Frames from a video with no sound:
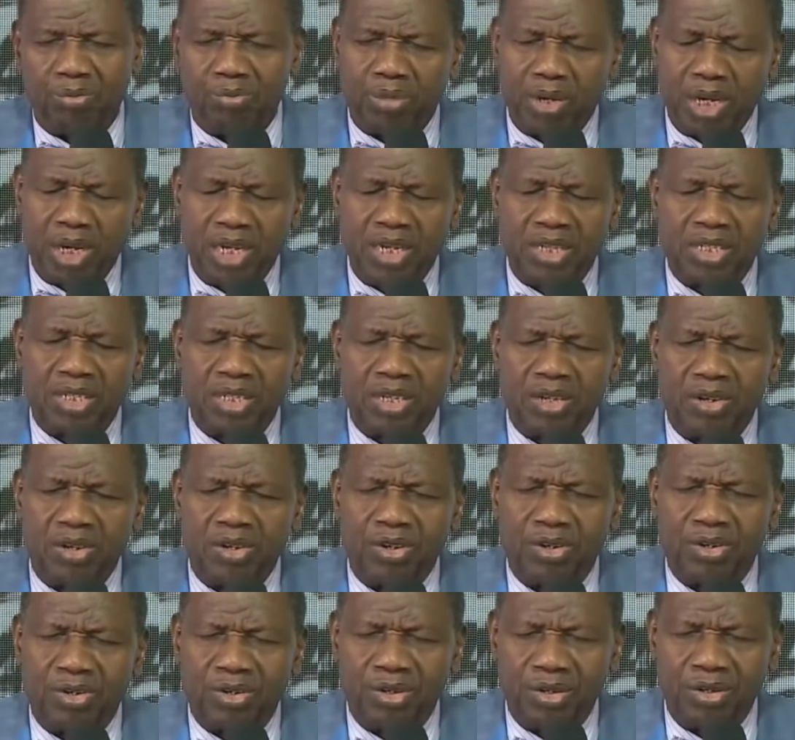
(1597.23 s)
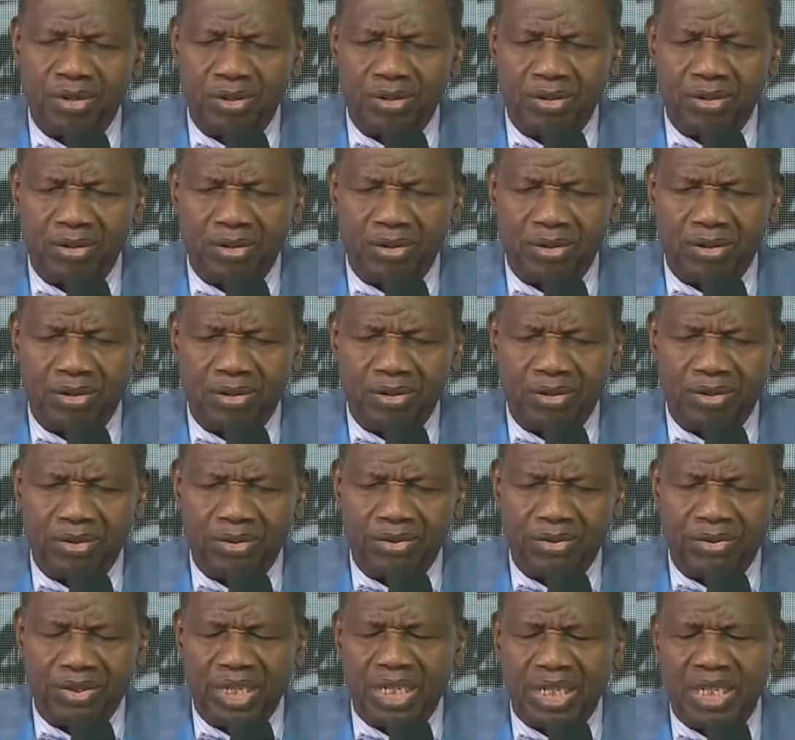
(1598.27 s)
please, Lord,
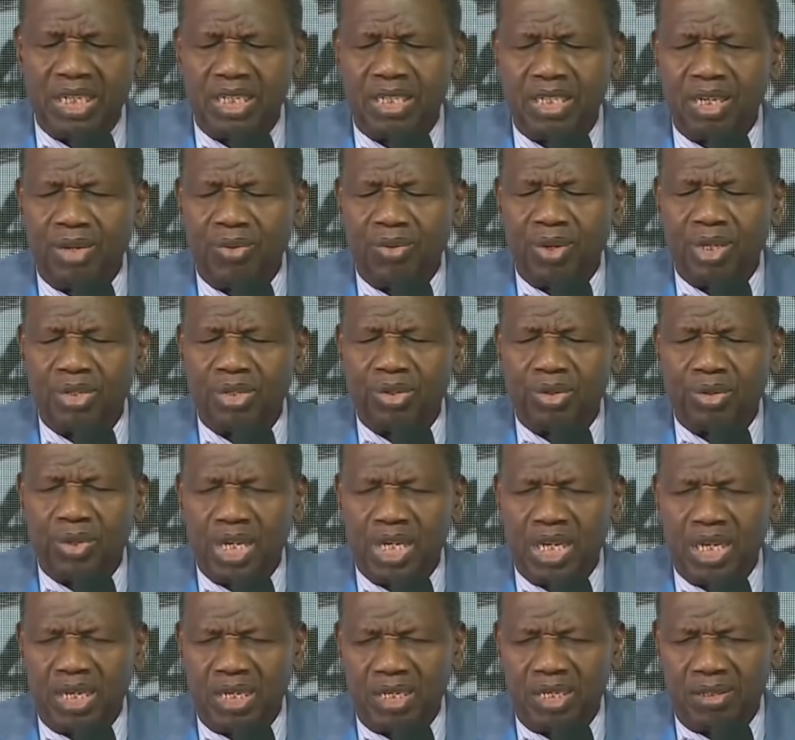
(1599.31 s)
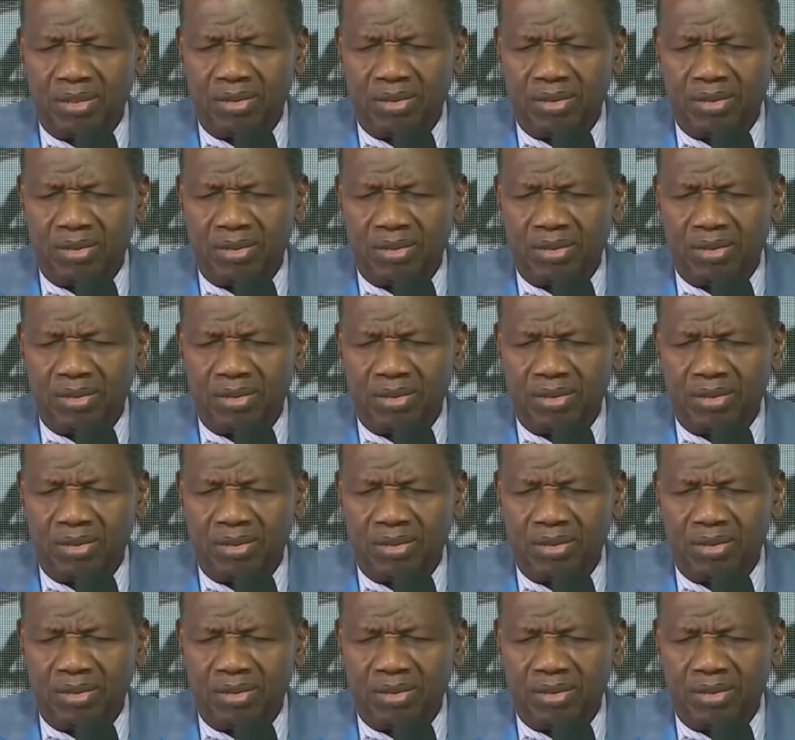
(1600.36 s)
take it away today.